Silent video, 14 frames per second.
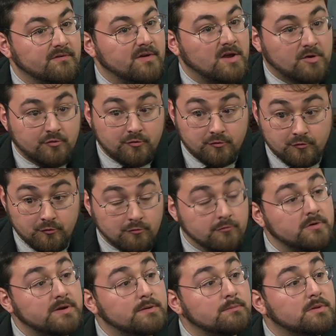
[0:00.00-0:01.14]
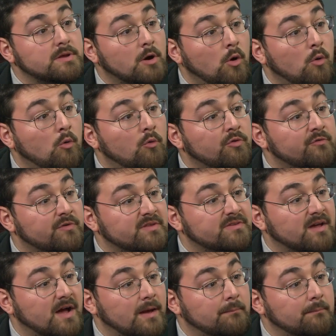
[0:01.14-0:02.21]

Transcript: extremely old for the time.